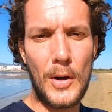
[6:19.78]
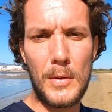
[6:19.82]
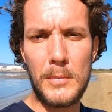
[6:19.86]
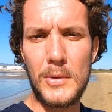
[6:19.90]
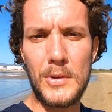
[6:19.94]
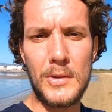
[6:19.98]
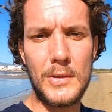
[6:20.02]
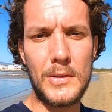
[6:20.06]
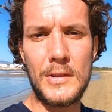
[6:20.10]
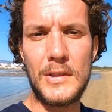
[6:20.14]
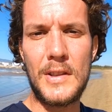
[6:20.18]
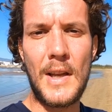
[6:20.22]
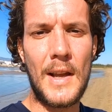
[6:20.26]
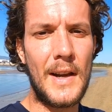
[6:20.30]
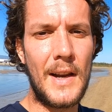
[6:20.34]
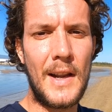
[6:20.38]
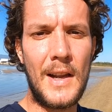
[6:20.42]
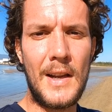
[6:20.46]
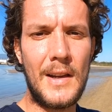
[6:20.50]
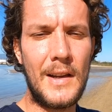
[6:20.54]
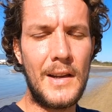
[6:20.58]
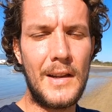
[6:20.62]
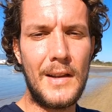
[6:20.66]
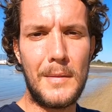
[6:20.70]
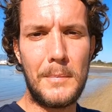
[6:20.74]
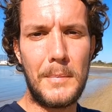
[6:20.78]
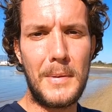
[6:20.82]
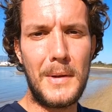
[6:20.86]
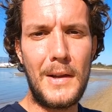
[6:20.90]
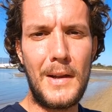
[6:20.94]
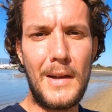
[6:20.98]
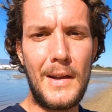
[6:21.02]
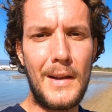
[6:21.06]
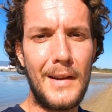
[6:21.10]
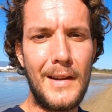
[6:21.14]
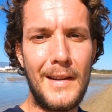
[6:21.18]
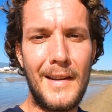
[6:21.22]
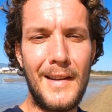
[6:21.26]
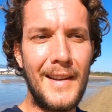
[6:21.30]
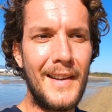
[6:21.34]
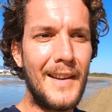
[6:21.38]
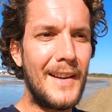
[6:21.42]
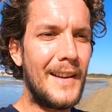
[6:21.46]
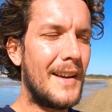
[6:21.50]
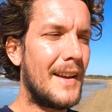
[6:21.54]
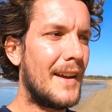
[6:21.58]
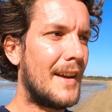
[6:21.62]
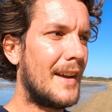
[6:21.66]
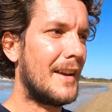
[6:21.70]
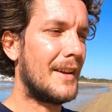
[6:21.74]
normal 1080p,
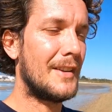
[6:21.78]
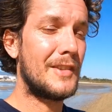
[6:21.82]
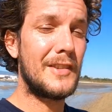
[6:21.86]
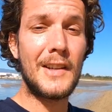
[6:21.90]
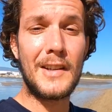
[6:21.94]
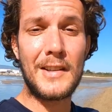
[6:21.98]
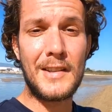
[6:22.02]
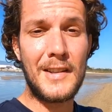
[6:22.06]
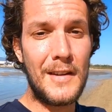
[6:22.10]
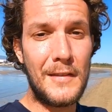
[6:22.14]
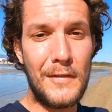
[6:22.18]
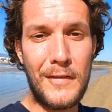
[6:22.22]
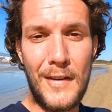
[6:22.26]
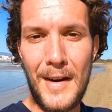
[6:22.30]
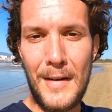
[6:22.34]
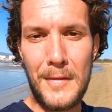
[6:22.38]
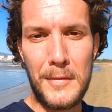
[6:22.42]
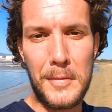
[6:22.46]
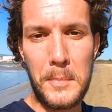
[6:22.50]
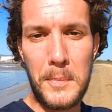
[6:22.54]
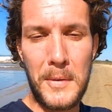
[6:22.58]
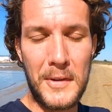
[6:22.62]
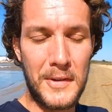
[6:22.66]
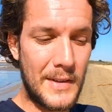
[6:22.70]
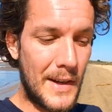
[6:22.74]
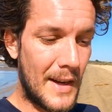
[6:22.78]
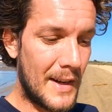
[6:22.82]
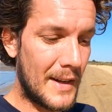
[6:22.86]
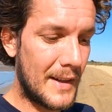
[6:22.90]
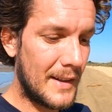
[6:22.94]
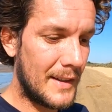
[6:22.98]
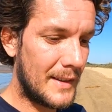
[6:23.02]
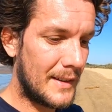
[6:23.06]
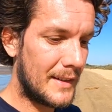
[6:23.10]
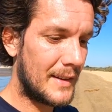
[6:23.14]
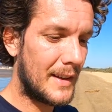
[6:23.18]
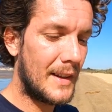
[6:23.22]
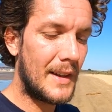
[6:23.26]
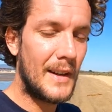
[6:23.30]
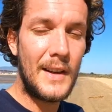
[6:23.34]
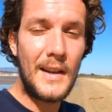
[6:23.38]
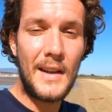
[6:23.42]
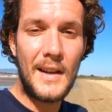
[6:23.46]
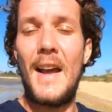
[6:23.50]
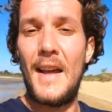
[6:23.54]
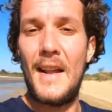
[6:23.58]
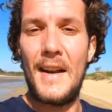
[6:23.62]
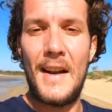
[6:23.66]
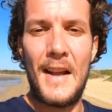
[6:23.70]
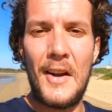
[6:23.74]
60 frames per second,
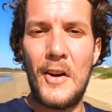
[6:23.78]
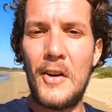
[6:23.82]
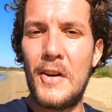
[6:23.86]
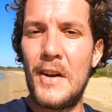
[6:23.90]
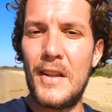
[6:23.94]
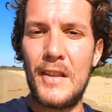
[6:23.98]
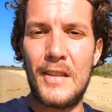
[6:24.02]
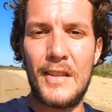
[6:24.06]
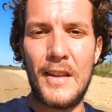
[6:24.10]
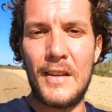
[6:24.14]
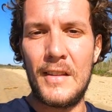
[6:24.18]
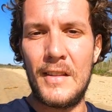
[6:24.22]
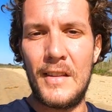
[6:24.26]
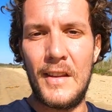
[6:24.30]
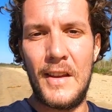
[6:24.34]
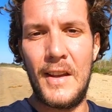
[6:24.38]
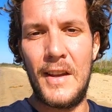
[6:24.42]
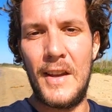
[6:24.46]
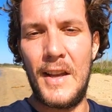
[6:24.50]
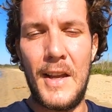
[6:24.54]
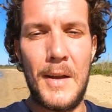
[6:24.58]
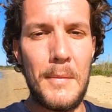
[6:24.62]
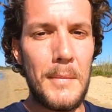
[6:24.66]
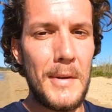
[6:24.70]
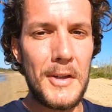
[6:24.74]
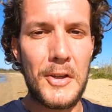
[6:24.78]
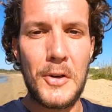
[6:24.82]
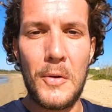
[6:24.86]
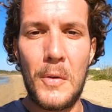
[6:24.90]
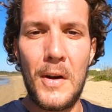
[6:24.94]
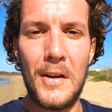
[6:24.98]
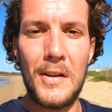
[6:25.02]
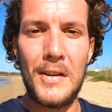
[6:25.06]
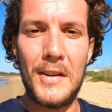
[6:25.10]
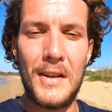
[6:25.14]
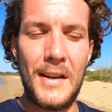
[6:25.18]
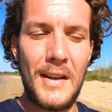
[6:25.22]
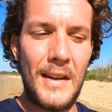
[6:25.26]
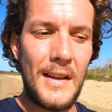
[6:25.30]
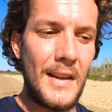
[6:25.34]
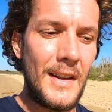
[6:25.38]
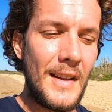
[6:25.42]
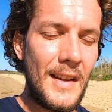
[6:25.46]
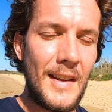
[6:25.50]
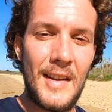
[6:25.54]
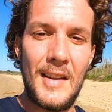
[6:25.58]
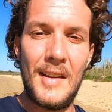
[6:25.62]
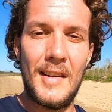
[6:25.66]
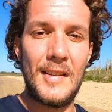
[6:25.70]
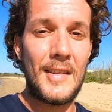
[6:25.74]
and I already think the image quality
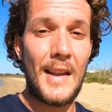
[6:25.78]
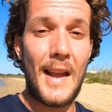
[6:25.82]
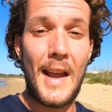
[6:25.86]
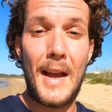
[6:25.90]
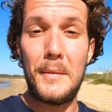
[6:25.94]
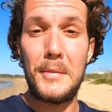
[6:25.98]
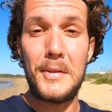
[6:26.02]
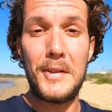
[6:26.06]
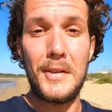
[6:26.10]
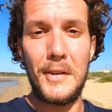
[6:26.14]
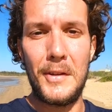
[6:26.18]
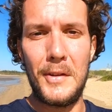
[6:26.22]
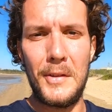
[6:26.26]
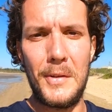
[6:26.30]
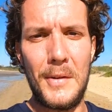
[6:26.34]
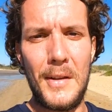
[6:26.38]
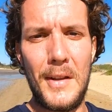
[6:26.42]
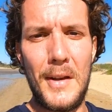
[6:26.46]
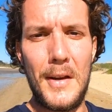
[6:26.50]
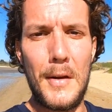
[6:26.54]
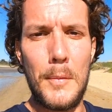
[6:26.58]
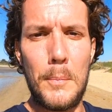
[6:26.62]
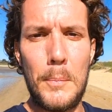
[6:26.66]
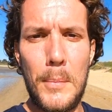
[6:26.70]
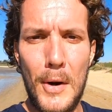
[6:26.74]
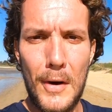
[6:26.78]
is absolutely